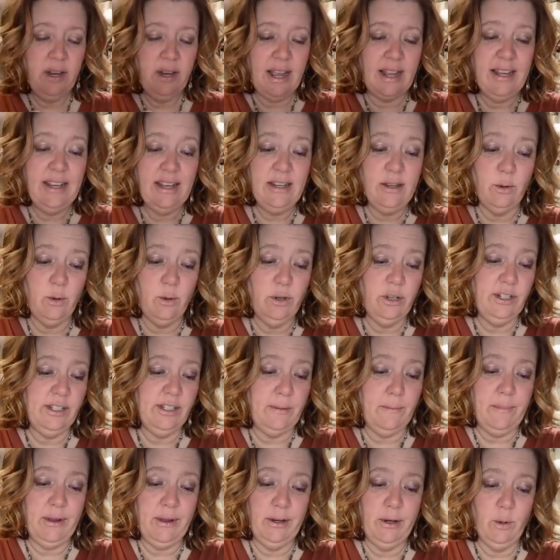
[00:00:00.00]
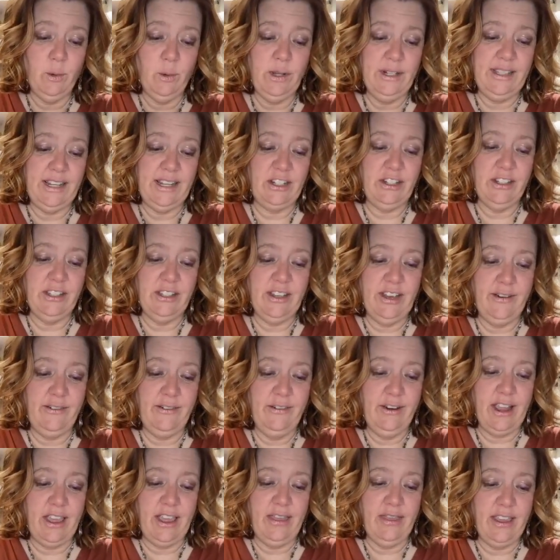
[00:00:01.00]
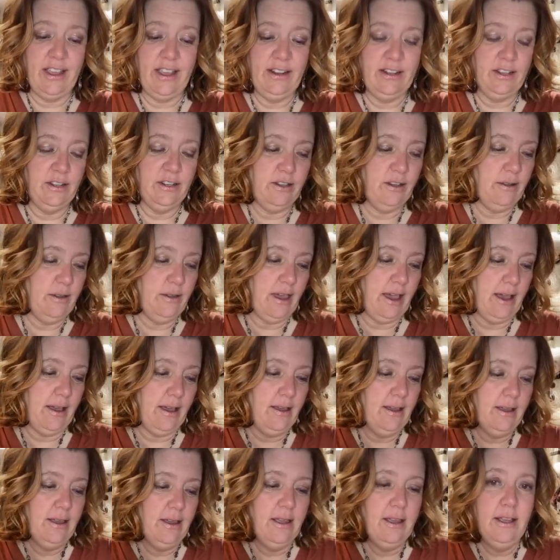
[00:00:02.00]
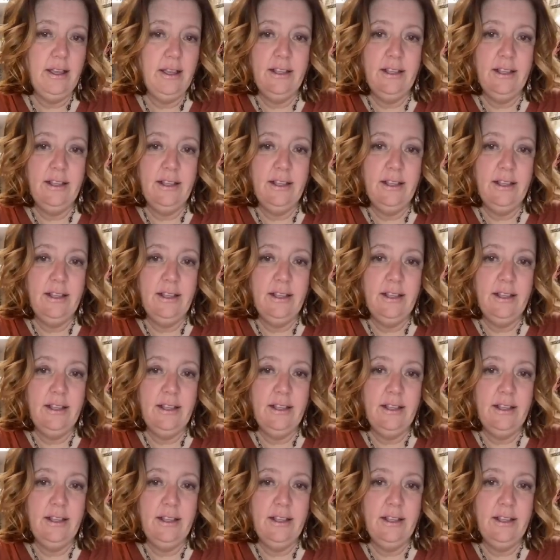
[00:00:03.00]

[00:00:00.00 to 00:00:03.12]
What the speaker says: I need to order some bigger ones. I just never can think to do that.